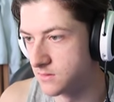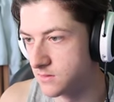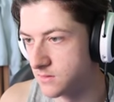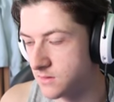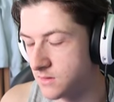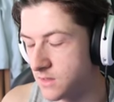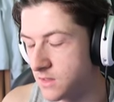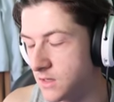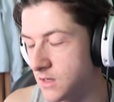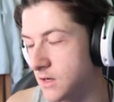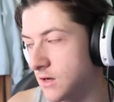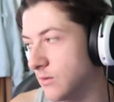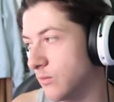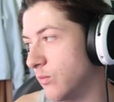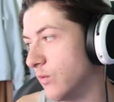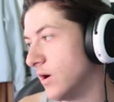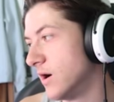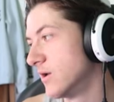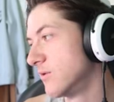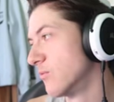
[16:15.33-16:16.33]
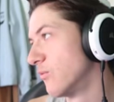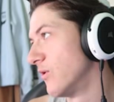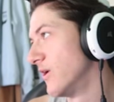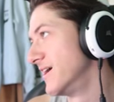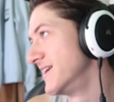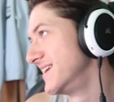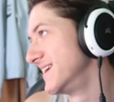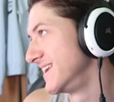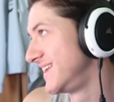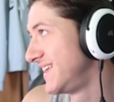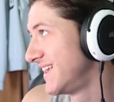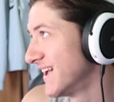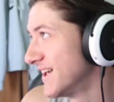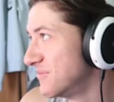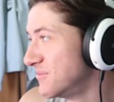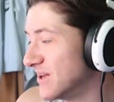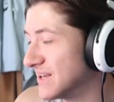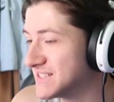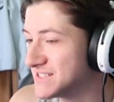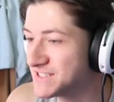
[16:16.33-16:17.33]
Ah, oh, 1-1 again. We
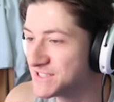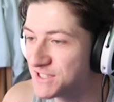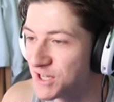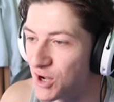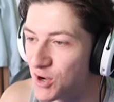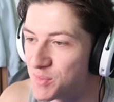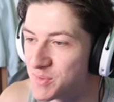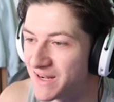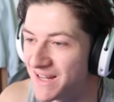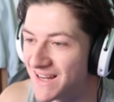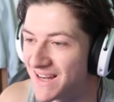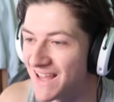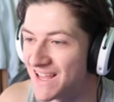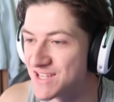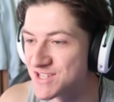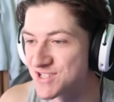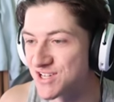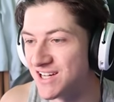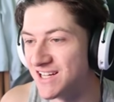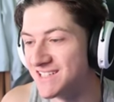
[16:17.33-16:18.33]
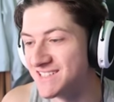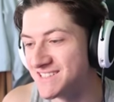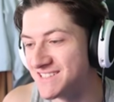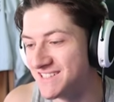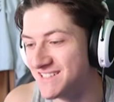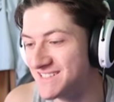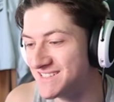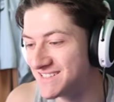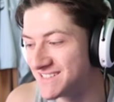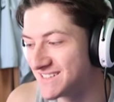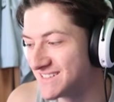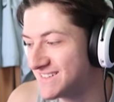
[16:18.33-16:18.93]
had so many late chances.